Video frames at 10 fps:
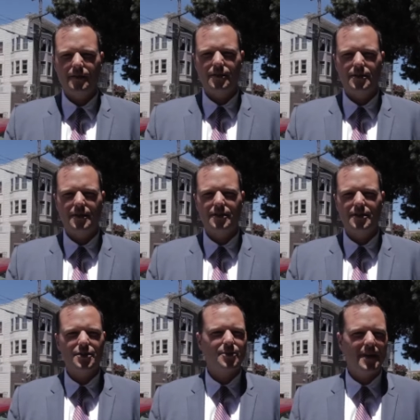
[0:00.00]
and whenever
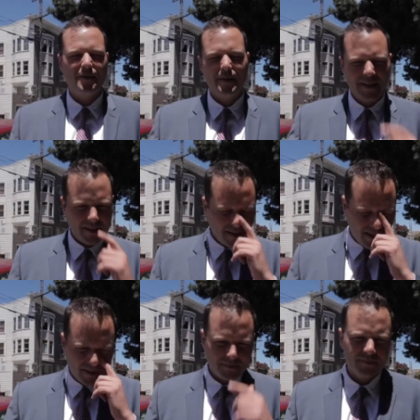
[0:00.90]
you are ready.
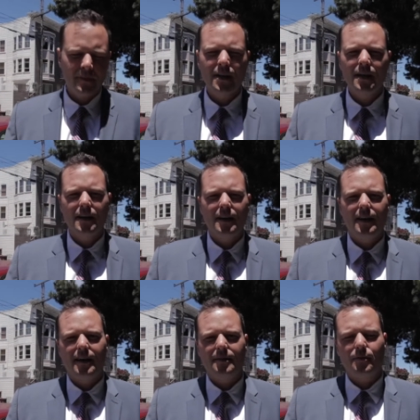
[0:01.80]
Um,
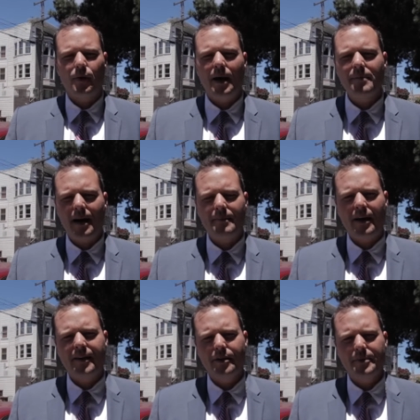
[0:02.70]
um, well, I'm, I'm
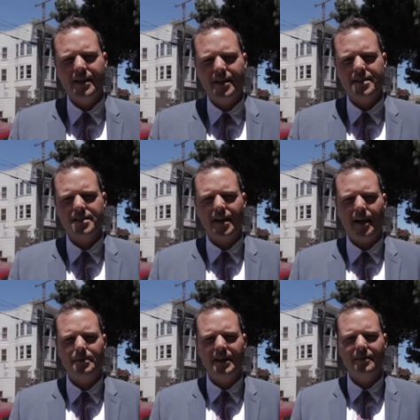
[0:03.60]
out here because
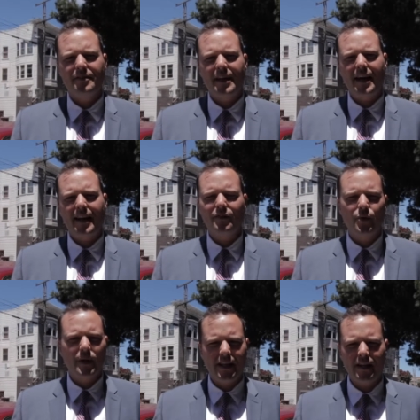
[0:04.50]
I believe that
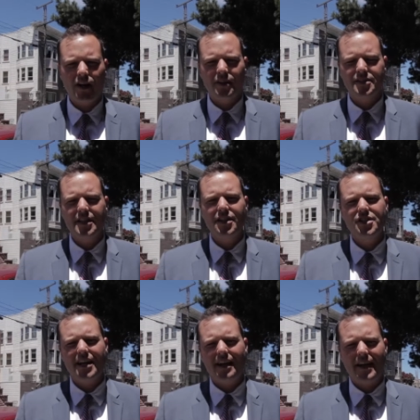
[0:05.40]
everyone in our city
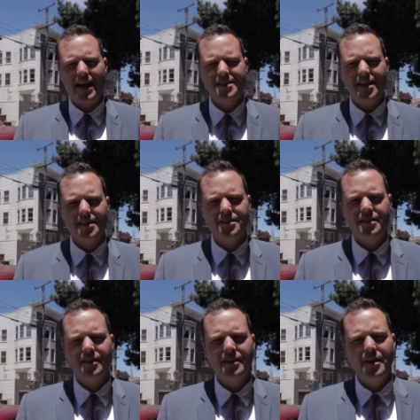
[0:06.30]
should have access
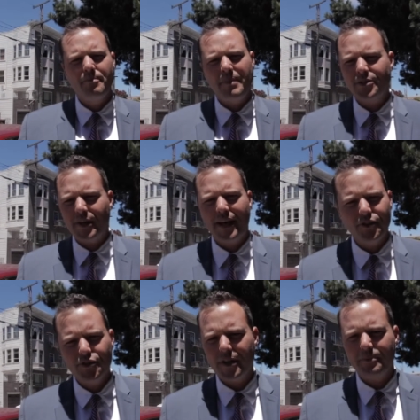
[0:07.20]
to mental
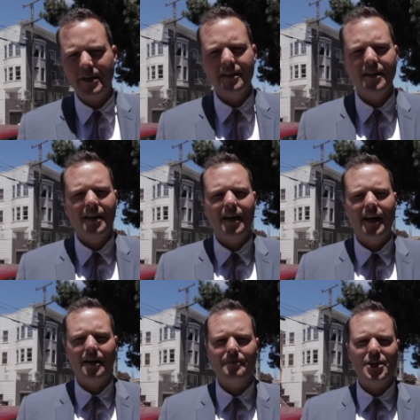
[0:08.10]
health treatment.
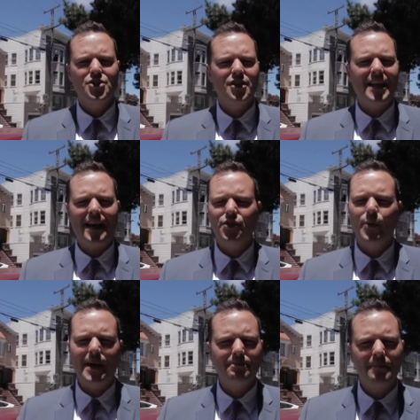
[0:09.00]
Um, they shouldn't have to
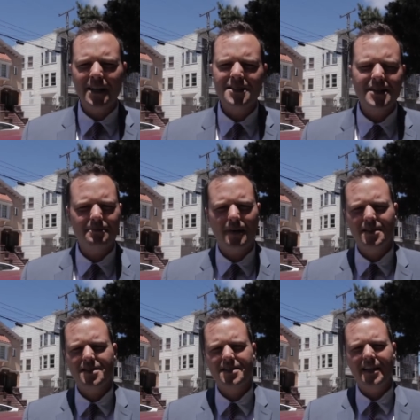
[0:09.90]
wait months and
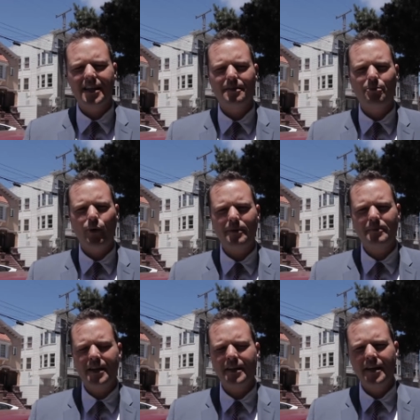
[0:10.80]
months to get an
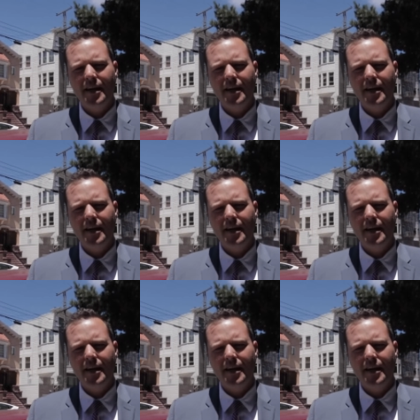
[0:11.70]
appointment.